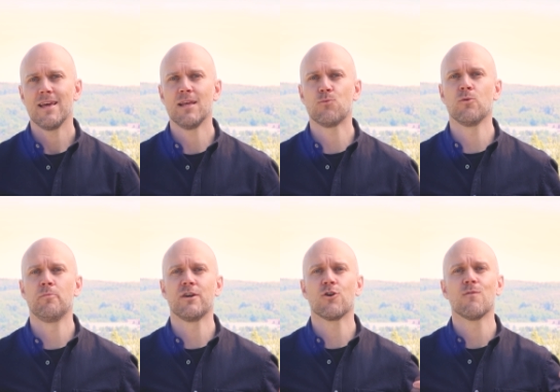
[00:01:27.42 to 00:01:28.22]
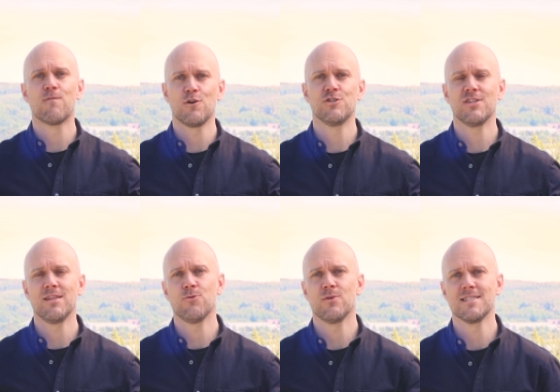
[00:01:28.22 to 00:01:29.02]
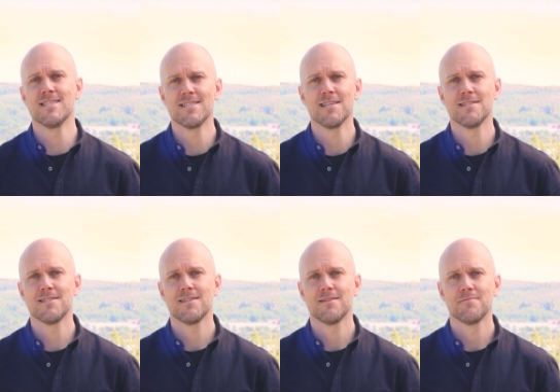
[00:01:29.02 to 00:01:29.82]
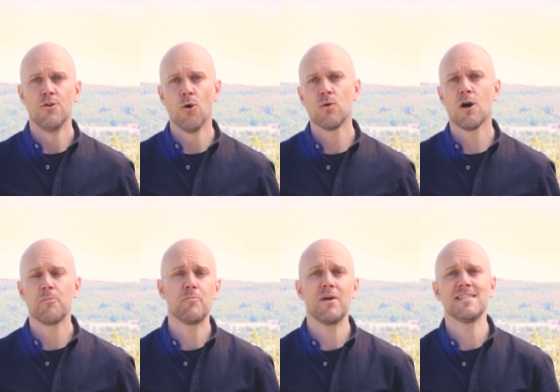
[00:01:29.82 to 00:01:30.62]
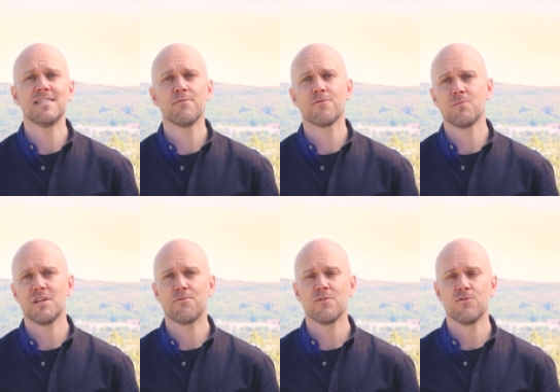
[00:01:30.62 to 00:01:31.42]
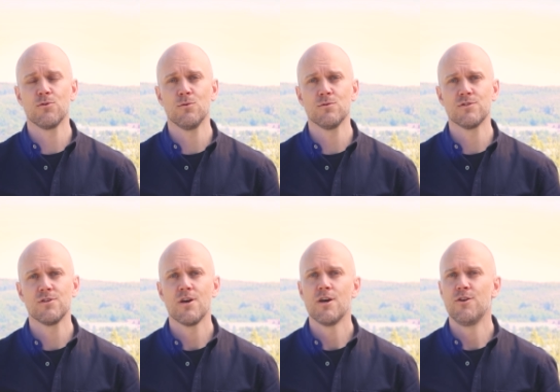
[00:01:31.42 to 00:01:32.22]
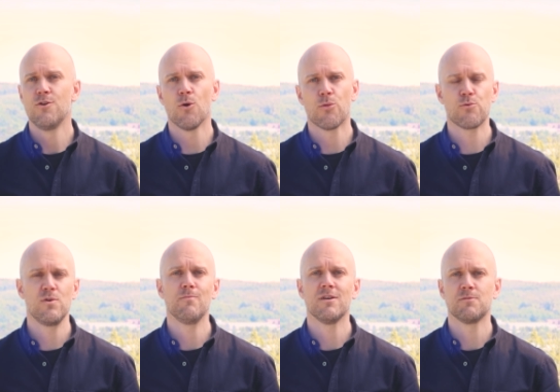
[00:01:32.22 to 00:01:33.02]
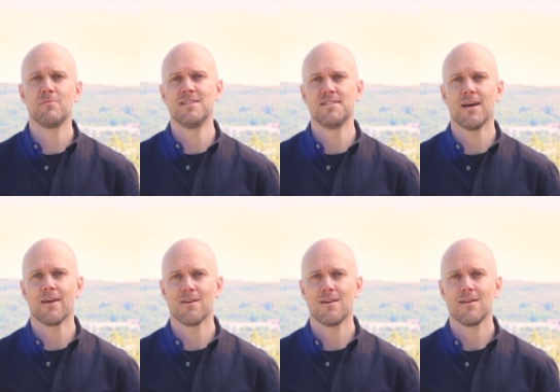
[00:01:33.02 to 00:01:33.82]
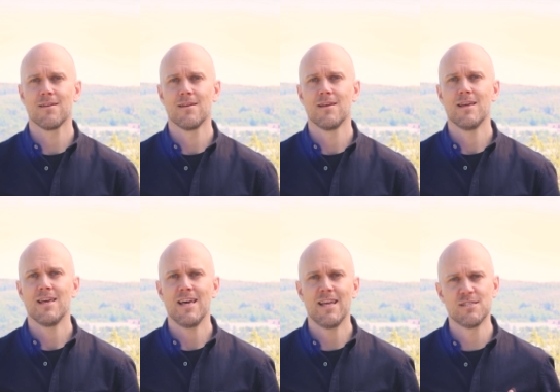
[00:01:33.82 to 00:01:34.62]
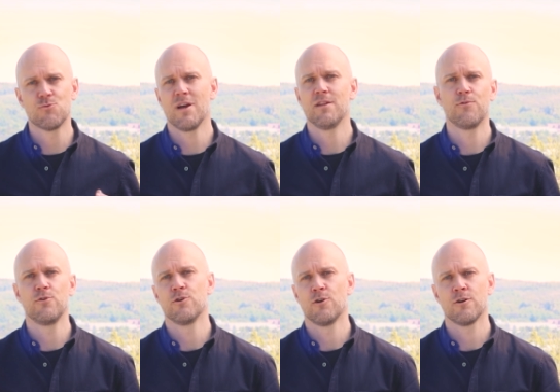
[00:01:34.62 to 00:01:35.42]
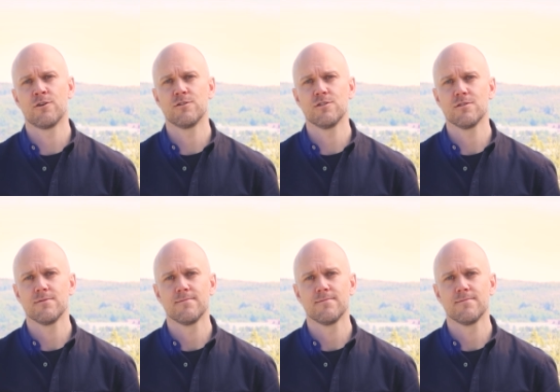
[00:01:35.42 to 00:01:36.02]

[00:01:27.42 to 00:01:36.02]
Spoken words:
It will be conversed into existence. No copy-pasting from different tools, no 3 months build cycle. It is ready for your learners.